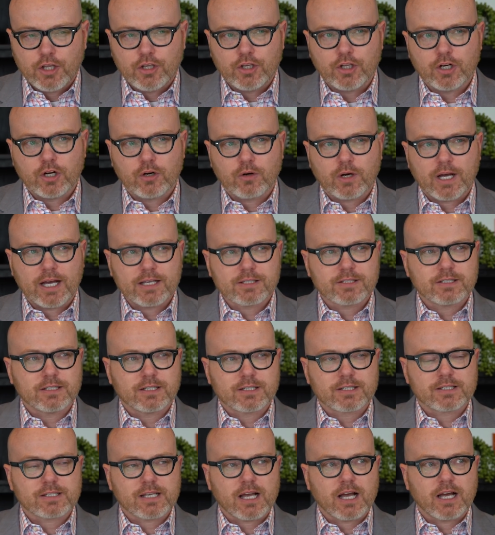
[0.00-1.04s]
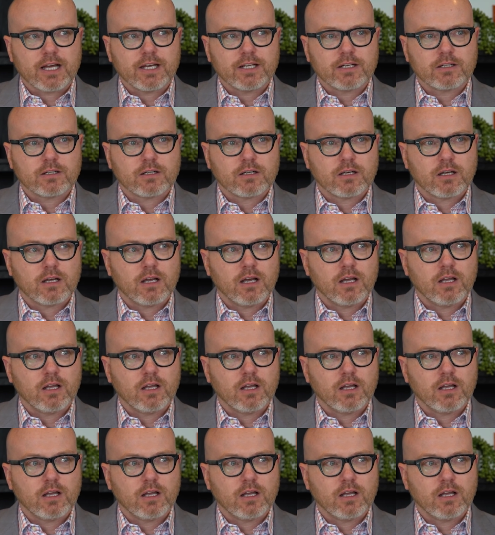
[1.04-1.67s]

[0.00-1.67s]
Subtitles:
You know, as an aside,